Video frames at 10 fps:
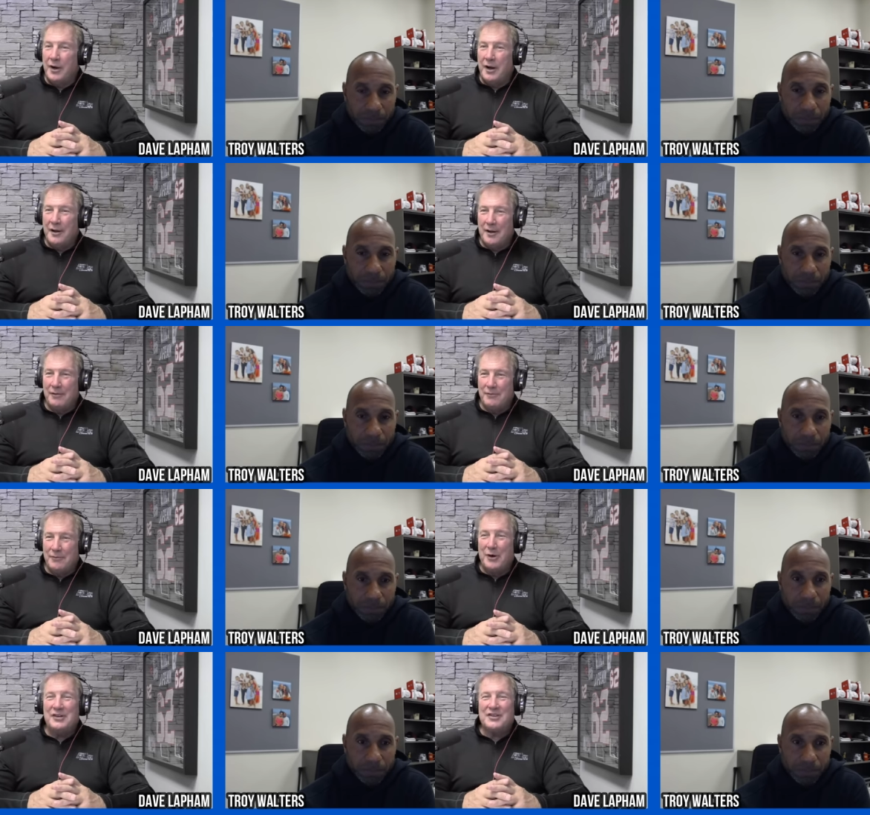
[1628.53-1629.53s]
Speaker 1: uh,
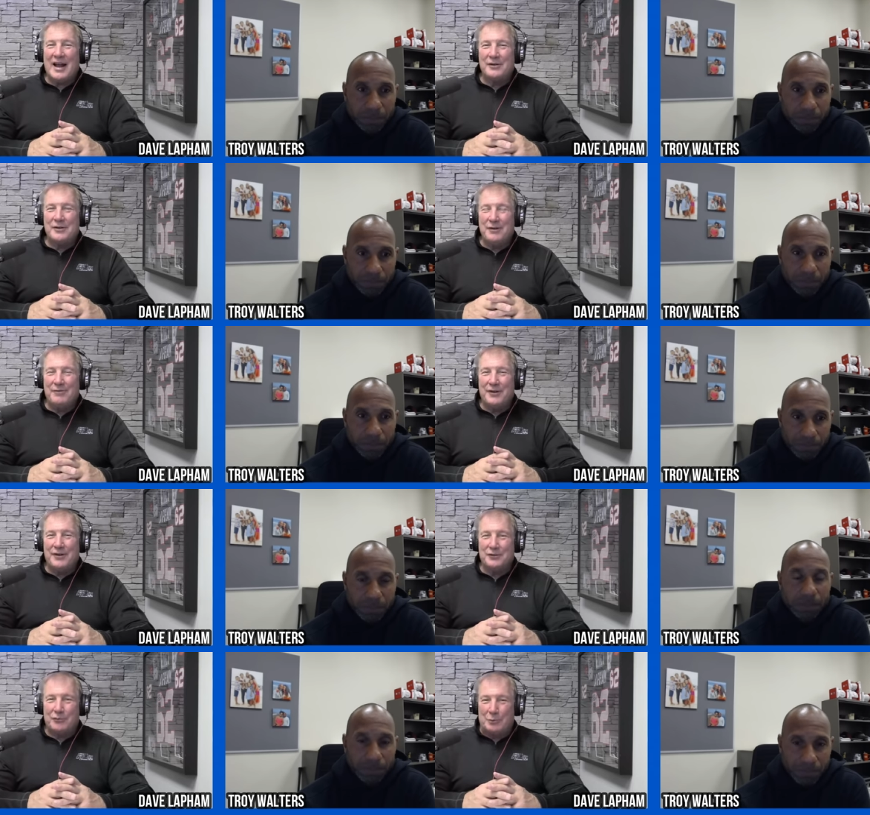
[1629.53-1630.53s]
very sound defensive
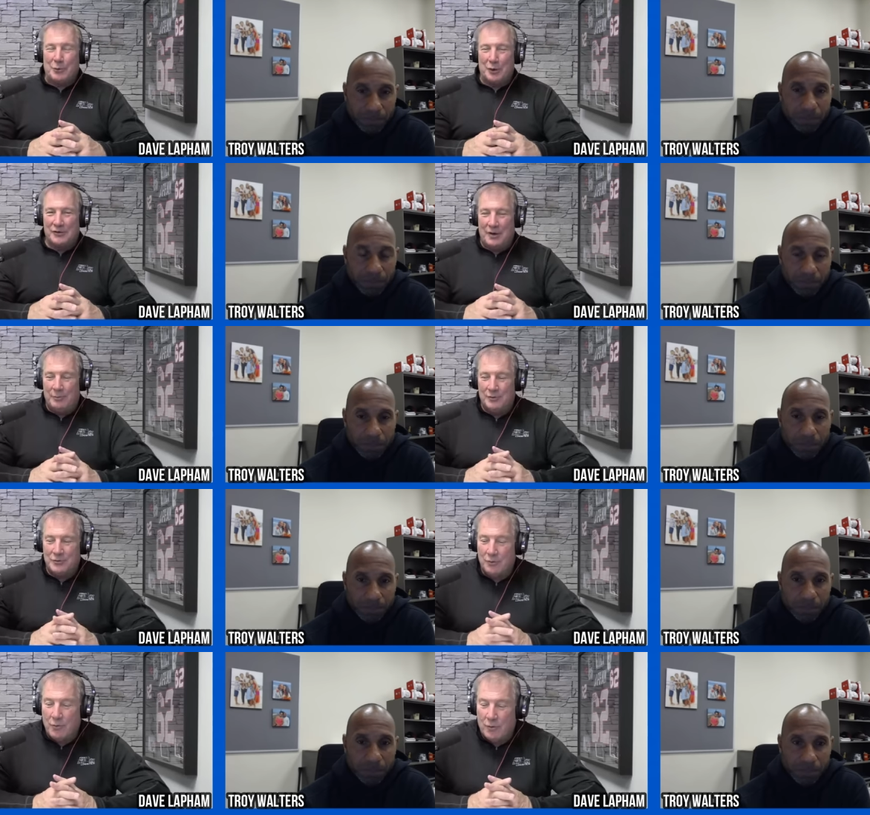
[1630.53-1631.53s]
football team. There's no
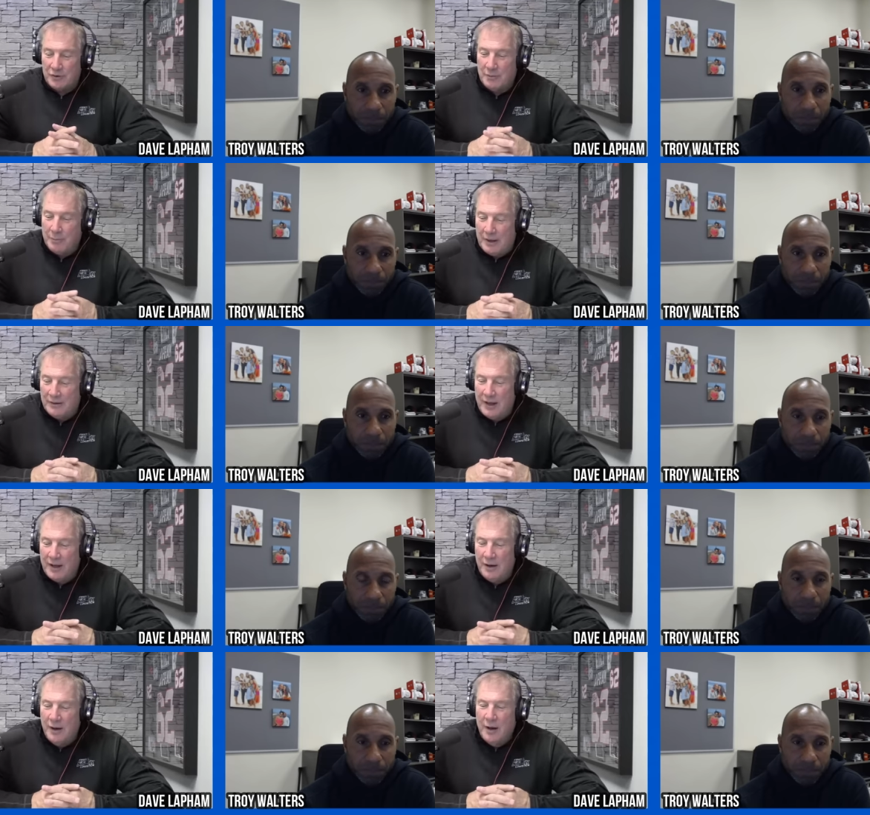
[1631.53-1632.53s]
question about that.
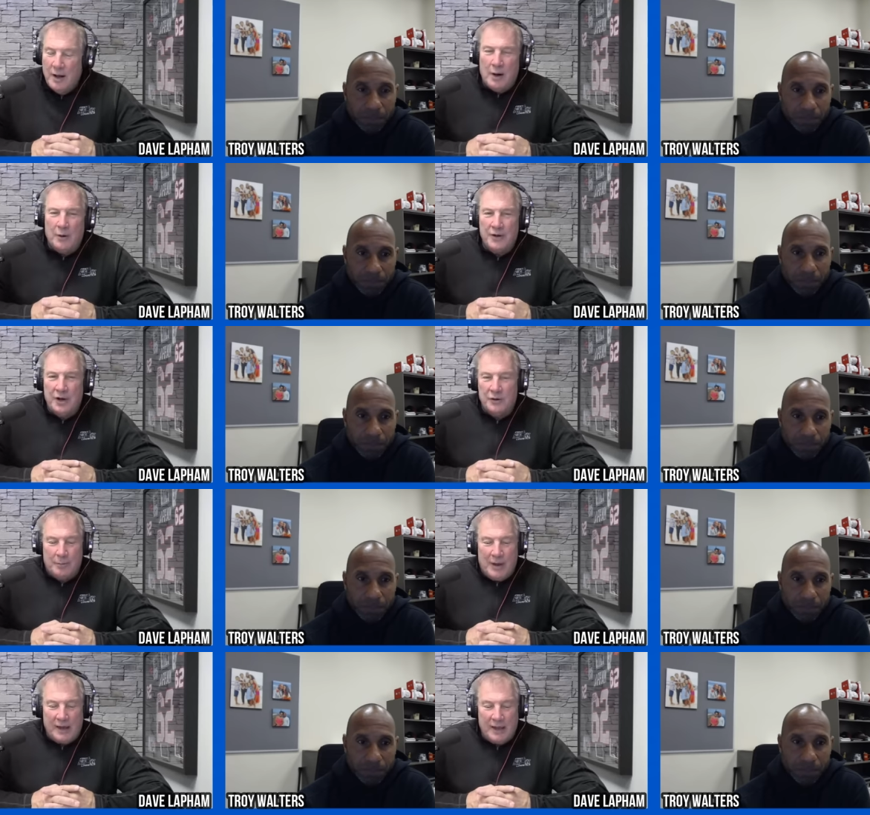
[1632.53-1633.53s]
How are they on the
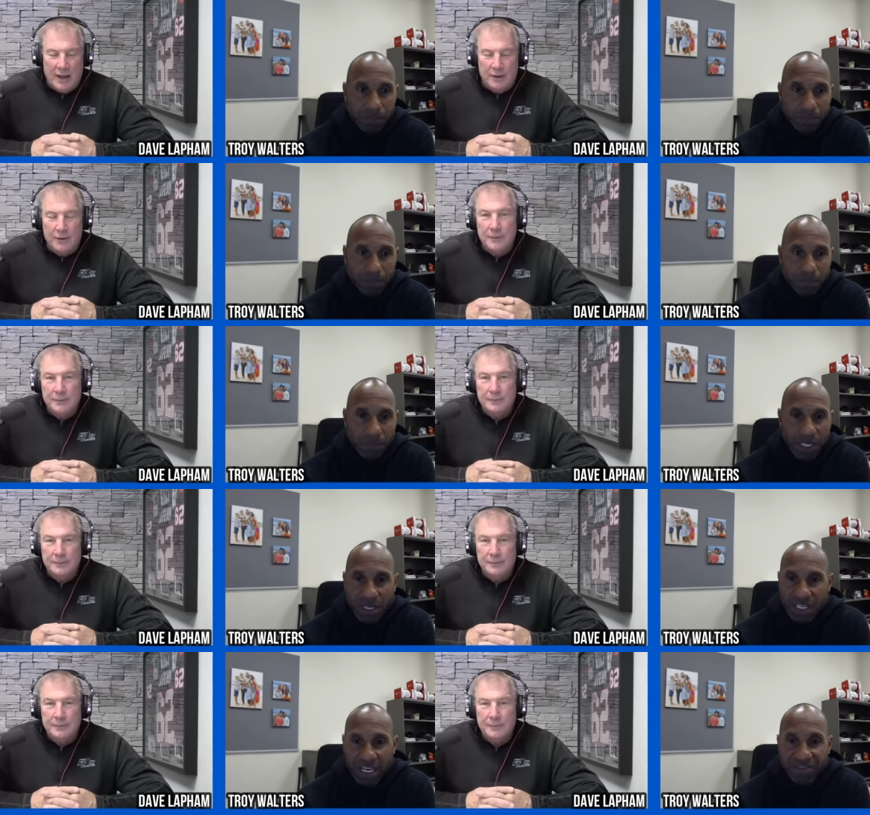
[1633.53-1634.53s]
back end?
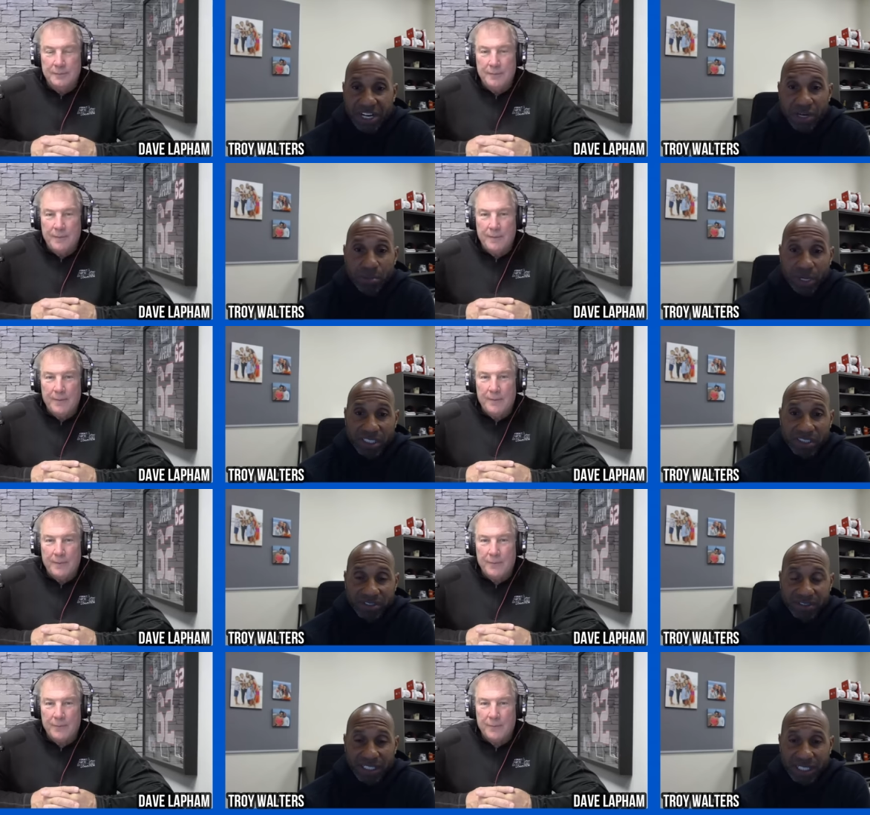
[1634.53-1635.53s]
Speaker 2: Yeah, very
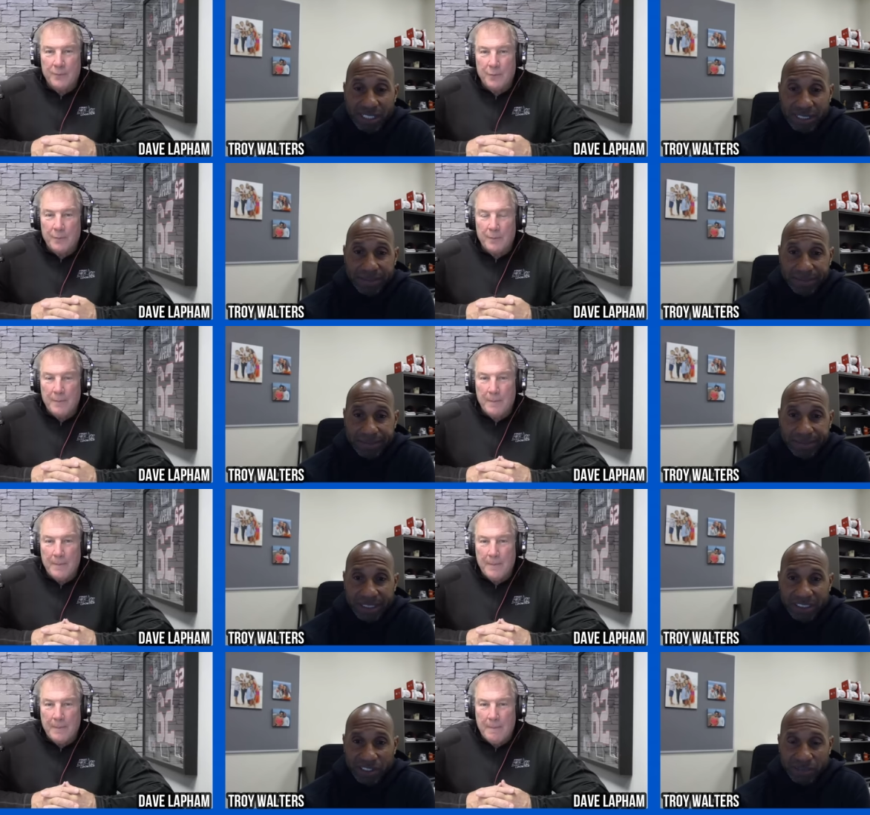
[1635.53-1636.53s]
impressive. Um,
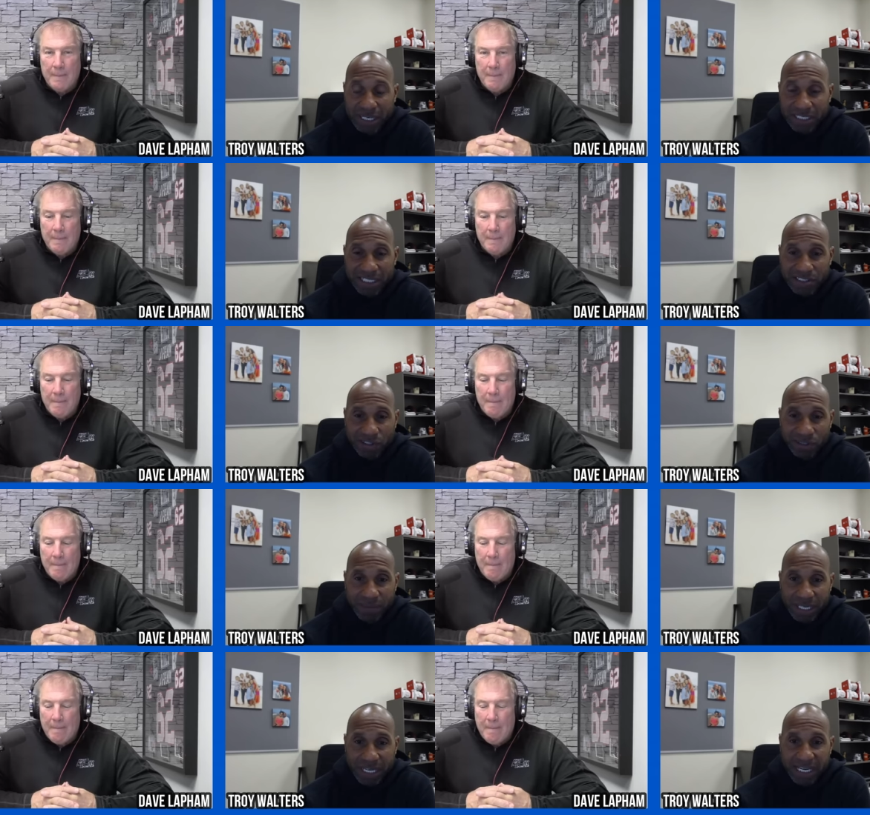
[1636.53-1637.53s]
in terms, I, I, talked to
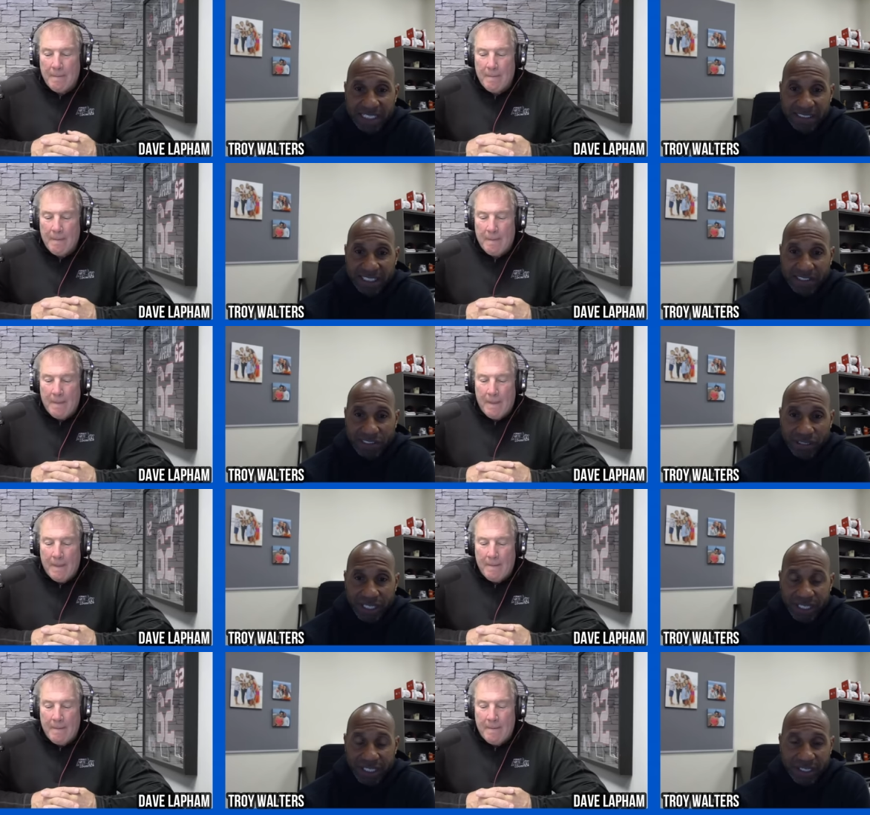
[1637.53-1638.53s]
my guys
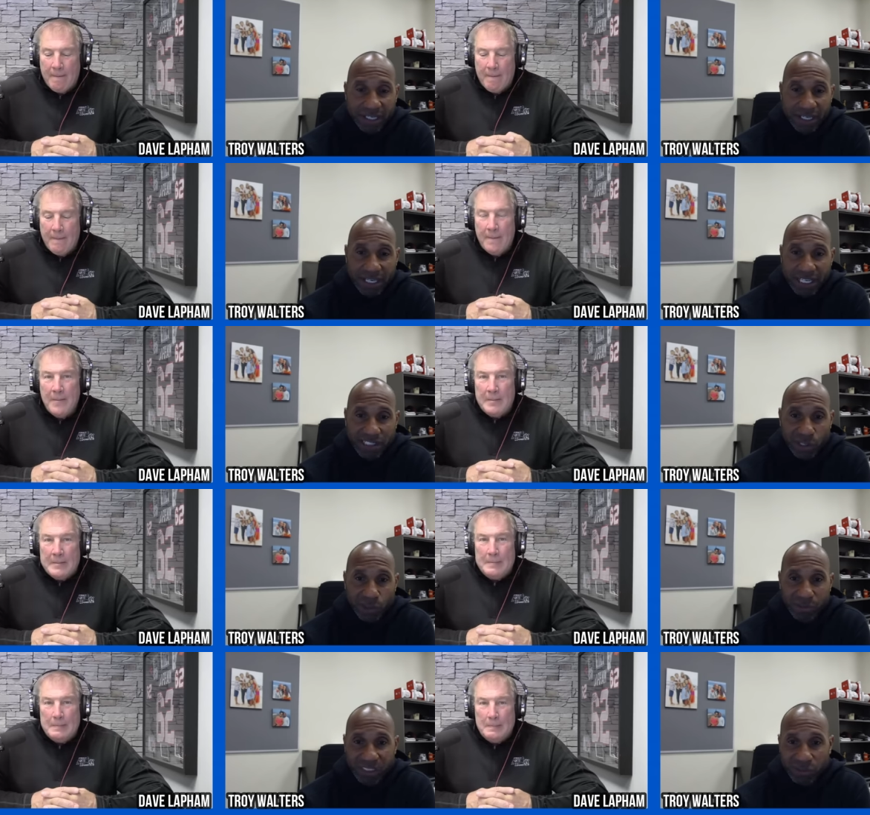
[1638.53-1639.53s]
yesterday and
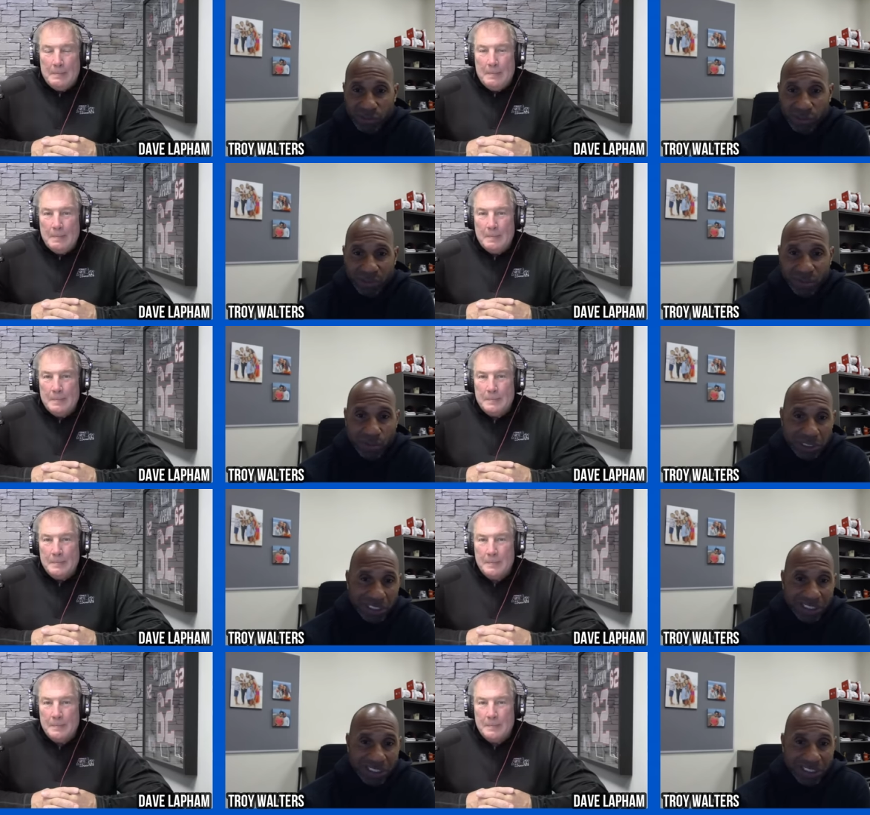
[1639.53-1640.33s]
told them this is going to be one of the